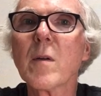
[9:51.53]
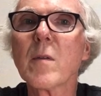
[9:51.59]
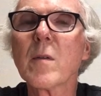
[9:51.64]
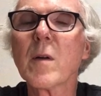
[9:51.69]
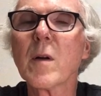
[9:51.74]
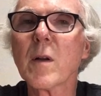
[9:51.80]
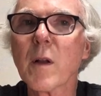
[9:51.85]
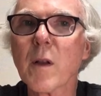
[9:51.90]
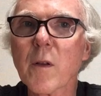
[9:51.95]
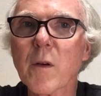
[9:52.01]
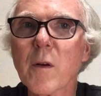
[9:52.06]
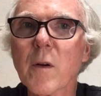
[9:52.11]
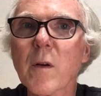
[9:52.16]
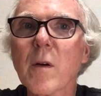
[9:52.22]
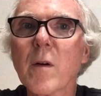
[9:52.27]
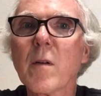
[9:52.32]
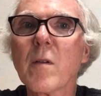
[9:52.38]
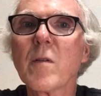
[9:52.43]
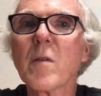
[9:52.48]
another
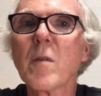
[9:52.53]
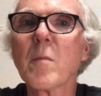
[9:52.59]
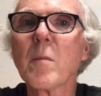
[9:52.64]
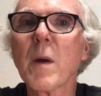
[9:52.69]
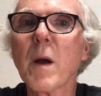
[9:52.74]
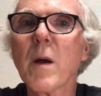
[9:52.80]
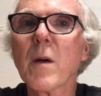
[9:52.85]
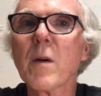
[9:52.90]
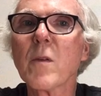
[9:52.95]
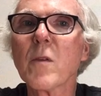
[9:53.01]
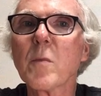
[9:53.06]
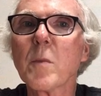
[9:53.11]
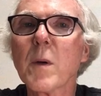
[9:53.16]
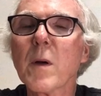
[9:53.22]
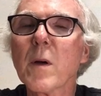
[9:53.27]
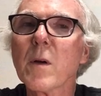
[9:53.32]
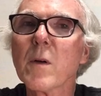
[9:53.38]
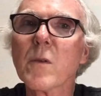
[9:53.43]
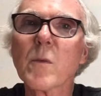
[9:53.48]
of Baeren's
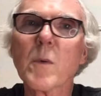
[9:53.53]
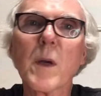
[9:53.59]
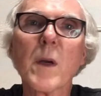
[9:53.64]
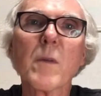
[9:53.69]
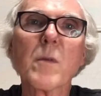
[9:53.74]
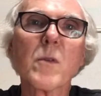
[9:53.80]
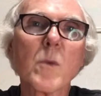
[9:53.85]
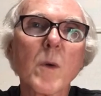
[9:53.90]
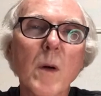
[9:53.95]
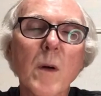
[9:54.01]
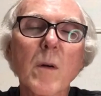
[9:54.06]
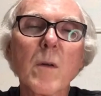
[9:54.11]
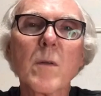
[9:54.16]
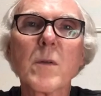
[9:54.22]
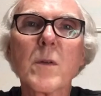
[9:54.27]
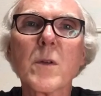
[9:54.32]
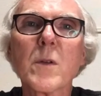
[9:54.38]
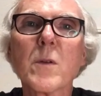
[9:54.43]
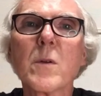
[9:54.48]
beers. We have
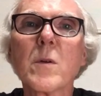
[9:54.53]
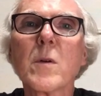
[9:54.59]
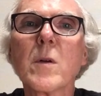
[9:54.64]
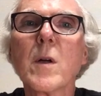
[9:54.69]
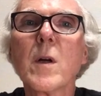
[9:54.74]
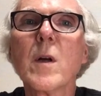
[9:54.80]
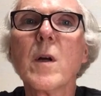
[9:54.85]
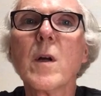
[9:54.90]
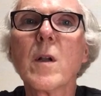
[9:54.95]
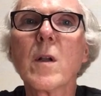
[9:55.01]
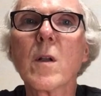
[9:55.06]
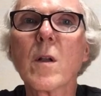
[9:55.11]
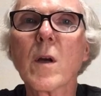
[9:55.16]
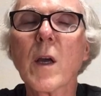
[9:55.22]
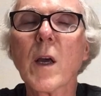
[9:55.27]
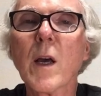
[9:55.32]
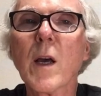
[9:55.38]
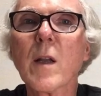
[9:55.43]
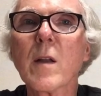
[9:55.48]
12 to look
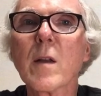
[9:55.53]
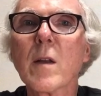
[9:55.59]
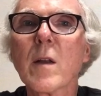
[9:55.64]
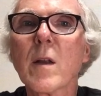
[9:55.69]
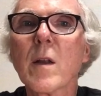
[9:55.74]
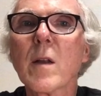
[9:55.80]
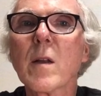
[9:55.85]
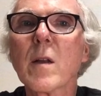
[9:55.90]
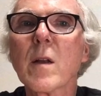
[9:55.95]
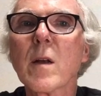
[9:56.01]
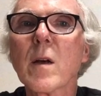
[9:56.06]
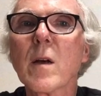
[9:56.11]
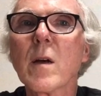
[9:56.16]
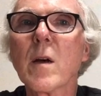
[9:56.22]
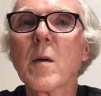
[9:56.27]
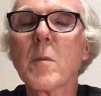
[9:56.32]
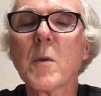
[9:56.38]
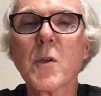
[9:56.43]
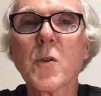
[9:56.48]
at, and
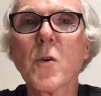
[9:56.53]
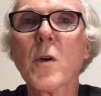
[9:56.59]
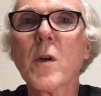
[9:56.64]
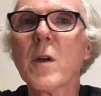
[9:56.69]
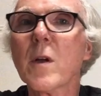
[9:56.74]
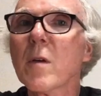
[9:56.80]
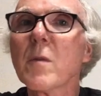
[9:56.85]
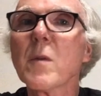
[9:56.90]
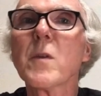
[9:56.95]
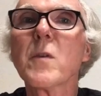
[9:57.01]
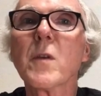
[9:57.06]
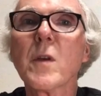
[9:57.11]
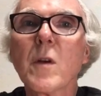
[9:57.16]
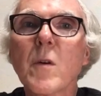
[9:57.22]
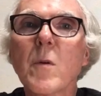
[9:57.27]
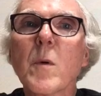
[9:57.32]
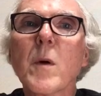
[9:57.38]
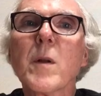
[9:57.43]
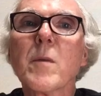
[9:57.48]
I'm enjoying every
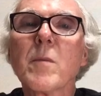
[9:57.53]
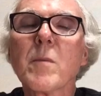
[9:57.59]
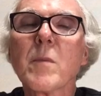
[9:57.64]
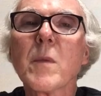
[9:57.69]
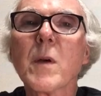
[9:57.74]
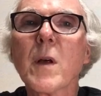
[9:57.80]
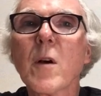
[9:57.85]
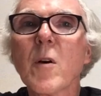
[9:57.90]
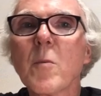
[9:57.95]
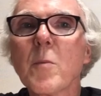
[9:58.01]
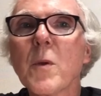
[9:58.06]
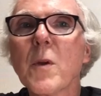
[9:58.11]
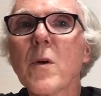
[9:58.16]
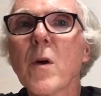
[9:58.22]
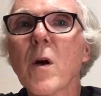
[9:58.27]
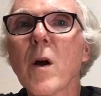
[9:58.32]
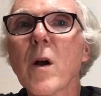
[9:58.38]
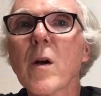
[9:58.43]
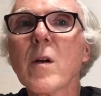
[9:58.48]
single one. I hope you
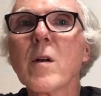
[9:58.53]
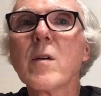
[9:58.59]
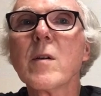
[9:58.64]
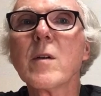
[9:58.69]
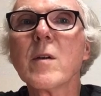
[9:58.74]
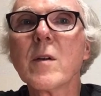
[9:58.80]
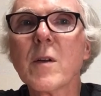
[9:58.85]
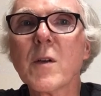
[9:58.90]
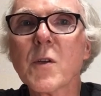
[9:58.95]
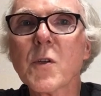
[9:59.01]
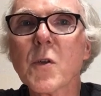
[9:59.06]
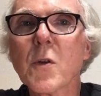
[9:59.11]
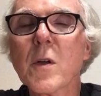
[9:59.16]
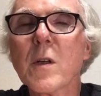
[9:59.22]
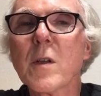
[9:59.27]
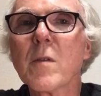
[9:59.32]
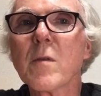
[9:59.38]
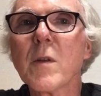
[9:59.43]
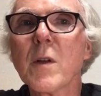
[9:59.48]
are
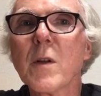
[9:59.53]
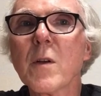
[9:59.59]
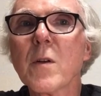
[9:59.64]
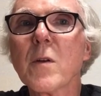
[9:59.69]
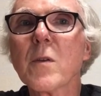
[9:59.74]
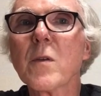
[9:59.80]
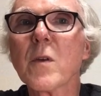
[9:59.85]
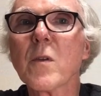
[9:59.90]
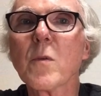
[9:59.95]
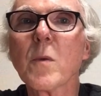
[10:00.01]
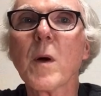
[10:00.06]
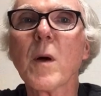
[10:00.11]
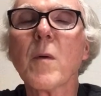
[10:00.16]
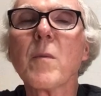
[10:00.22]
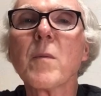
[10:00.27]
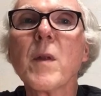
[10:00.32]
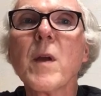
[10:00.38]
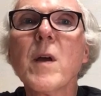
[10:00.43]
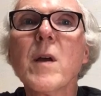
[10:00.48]
enjoying the videos as well.
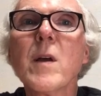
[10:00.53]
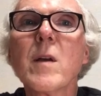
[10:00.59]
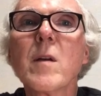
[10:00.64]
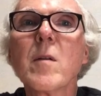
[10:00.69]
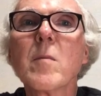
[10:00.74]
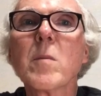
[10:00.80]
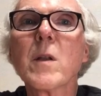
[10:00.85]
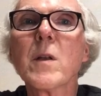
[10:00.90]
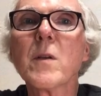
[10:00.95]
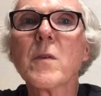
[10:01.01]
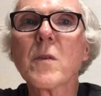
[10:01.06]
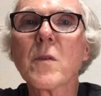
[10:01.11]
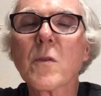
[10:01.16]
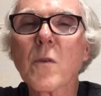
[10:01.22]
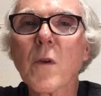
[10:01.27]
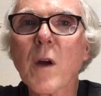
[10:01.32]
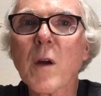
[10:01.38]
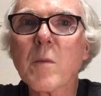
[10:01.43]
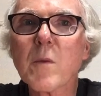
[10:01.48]
Please
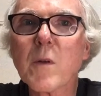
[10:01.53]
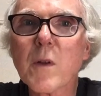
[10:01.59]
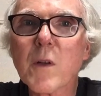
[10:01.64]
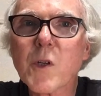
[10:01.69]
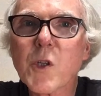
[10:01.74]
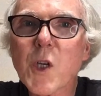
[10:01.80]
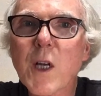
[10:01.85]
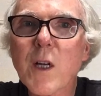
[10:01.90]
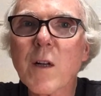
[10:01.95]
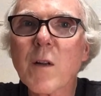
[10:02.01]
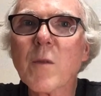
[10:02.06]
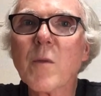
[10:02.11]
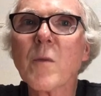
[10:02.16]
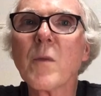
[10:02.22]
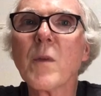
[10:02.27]
subscribe to the channel